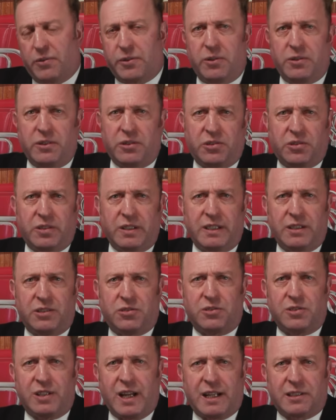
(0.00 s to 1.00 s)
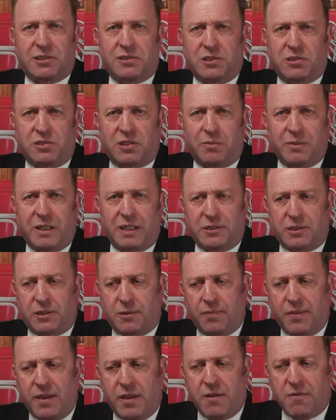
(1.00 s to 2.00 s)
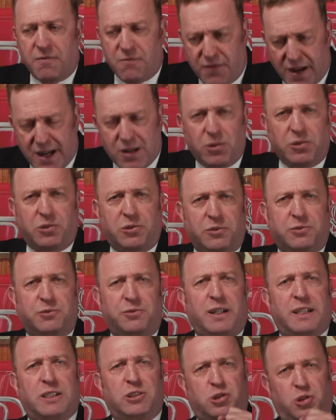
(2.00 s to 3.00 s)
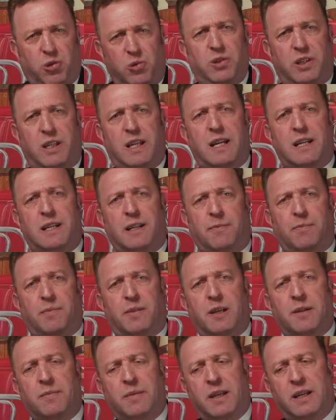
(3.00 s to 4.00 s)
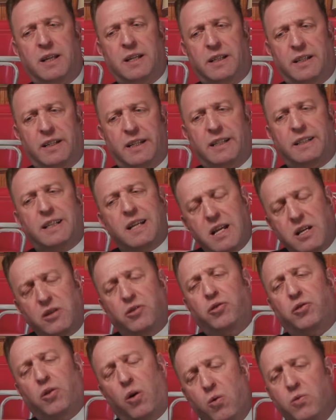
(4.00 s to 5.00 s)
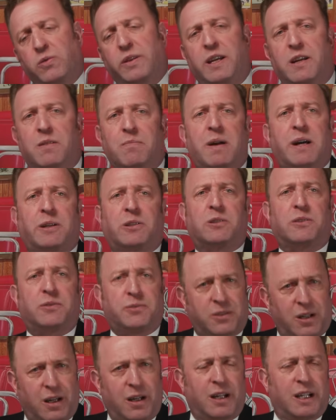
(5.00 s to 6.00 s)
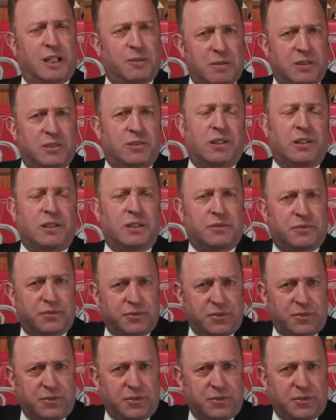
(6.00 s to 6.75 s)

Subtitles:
Although the city's nationalist commander vows to fight to the end, it is only a matter of time until it